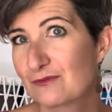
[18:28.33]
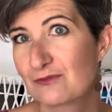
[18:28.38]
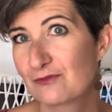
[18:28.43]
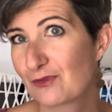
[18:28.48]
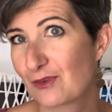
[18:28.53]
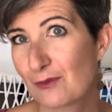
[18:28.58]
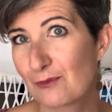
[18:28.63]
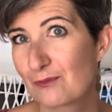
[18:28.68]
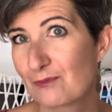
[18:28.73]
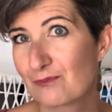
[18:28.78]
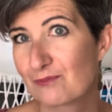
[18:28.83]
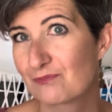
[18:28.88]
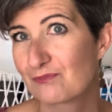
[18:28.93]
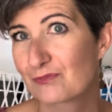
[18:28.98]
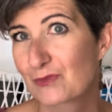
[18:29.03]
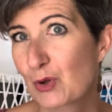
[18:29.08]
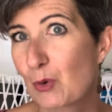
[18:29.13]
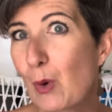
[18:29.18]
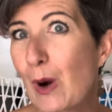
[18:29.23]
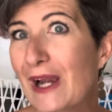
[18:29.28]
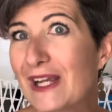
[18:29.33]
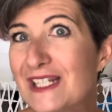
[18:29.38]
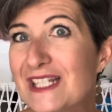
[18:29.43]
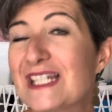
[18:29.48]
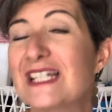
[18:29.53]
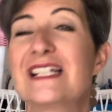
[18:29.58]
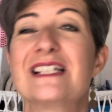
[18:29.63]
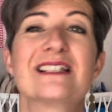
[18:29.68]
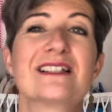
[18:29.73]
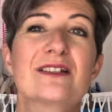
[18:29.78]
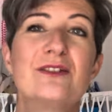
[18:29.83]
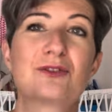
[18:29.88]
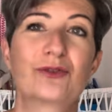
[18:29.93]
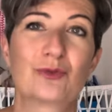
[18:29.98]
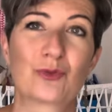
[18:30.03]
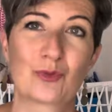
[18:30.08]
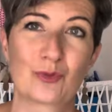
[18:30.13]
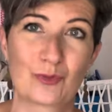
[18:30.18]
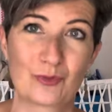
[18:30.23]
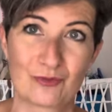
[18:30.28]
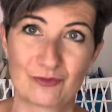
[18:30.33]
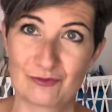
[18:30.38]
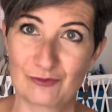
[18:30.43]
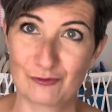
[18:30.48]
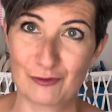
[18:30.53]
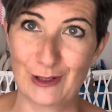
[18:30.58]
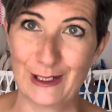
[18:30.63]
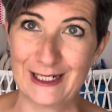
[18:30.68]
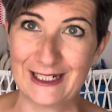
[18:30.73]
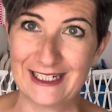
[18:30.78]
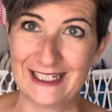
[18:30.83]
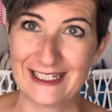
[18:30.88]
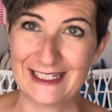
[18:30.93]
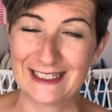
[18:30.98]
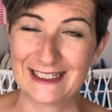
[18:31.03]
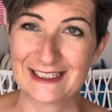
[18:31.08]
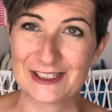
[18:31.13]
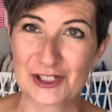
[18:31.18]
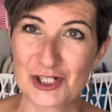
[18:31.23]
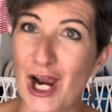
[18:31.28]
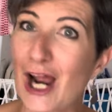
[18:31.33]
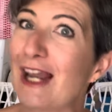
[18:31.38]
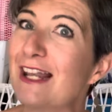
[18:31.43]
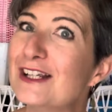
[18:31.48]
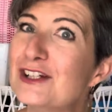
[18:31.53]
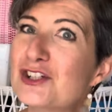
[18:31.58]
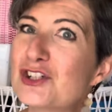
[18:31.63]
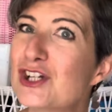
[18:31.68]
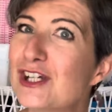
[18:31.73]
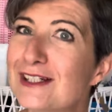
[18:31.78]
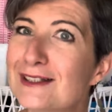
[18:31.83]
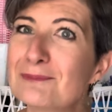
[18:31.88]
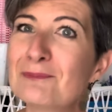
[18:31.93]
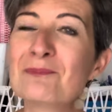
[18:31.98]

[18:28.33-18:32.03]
from quite easy to really challenging.